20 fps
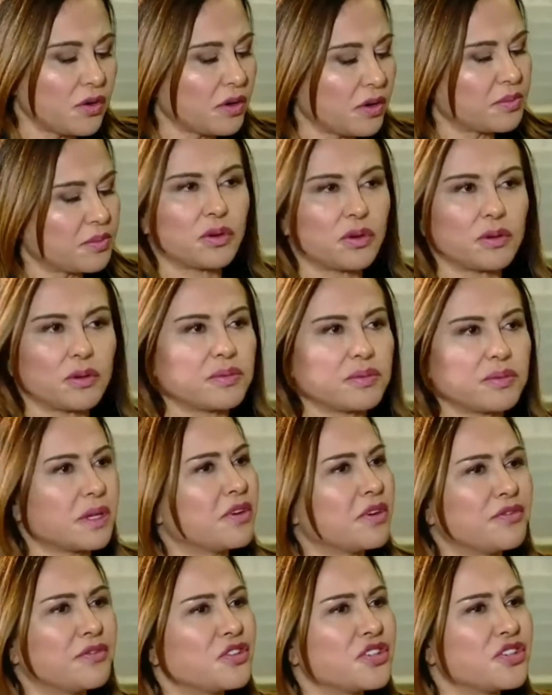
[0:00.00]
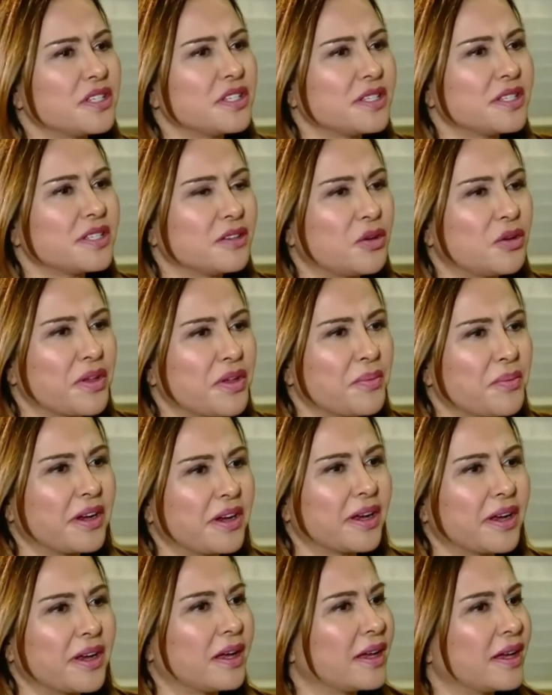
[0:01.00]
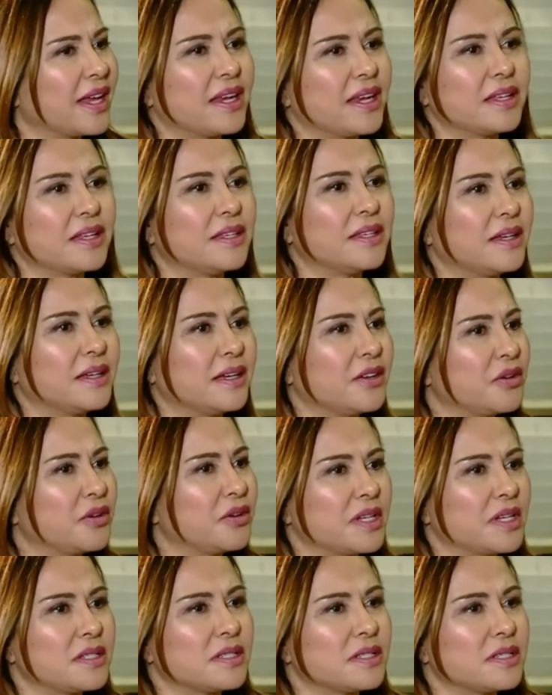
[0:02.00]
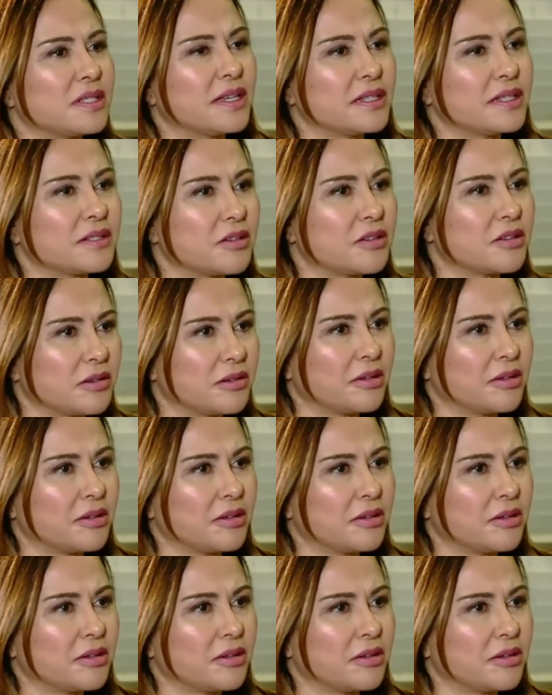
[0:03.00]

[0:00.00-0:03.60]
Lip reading: you absorb some refugees in North America, Canada, United States?